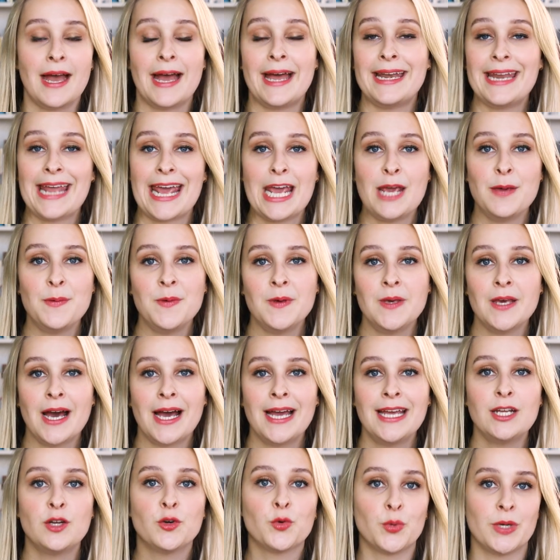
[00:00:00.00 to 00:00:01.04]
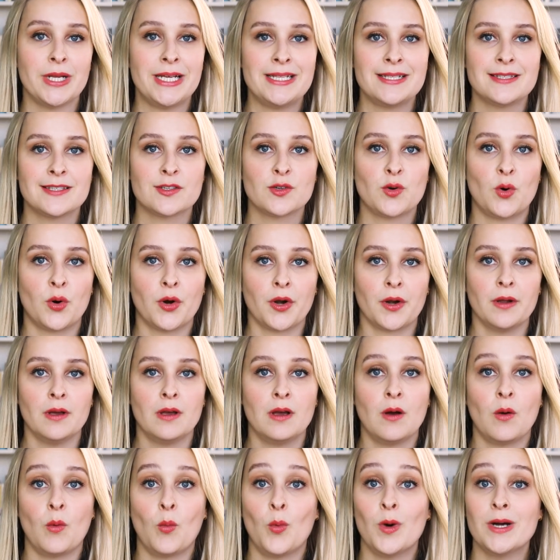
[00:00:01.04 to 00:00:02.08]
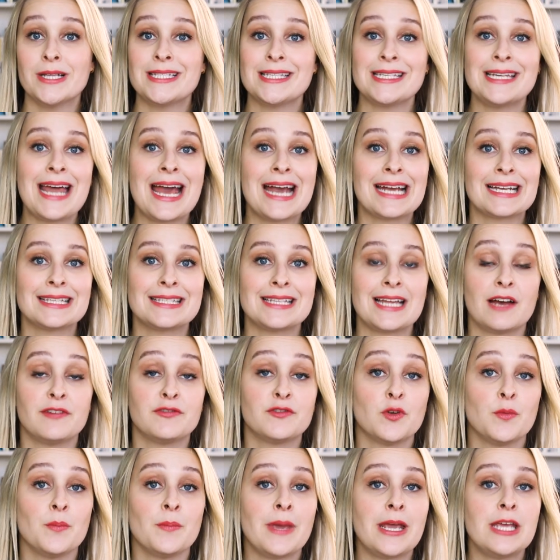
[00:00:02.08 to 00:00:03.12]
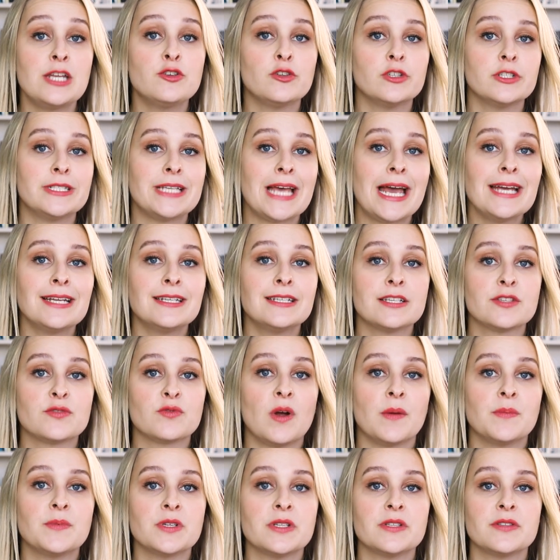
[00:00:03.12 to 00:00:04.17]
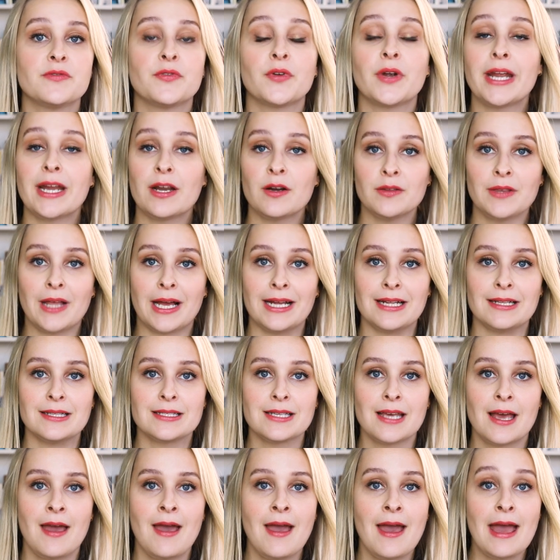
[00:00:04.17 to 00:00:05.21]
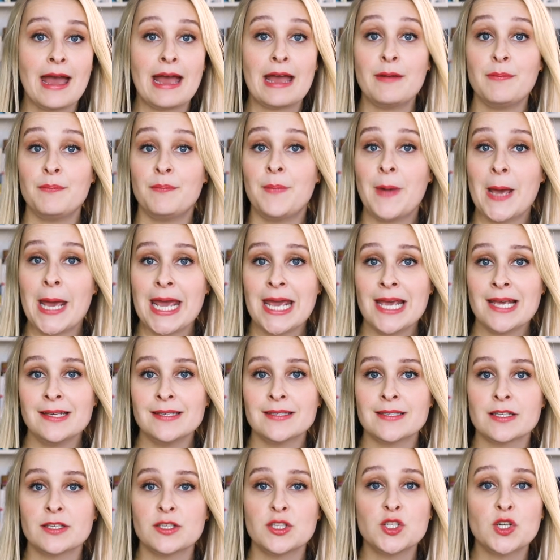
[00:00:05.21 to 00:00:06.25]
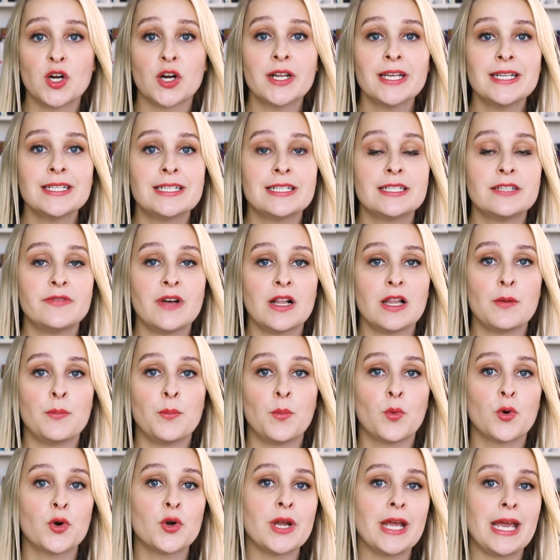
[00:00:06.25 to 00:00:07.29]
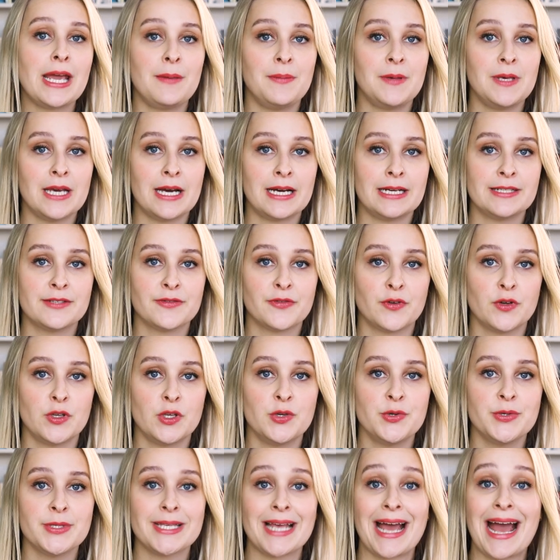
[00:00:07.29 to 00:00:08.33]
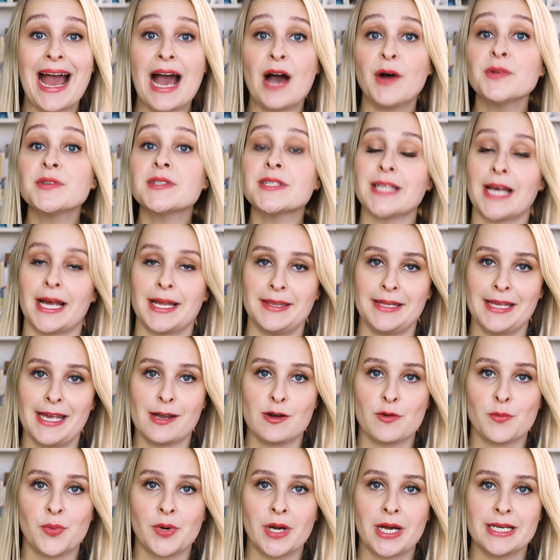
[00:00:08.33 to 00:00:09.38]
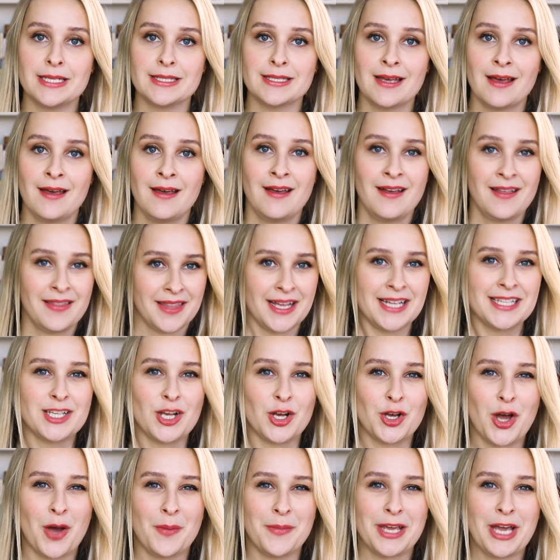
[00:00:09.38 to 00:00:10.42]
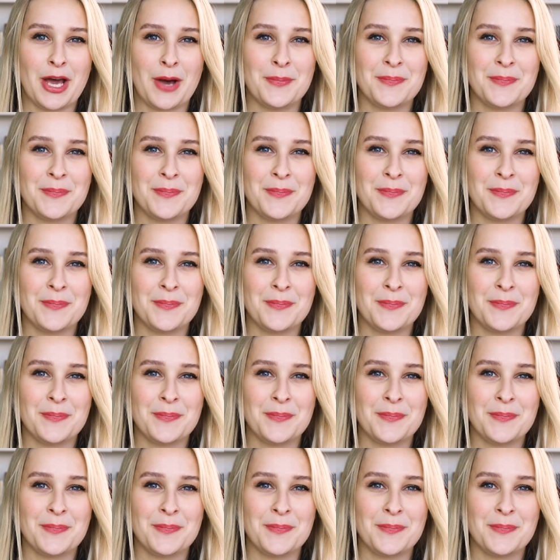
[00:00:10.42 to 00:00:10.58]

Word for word: an API green score. What's next after major tech disruptions for airlines? And banks starting to develop more APIs for use outside the enterprise. That's all coming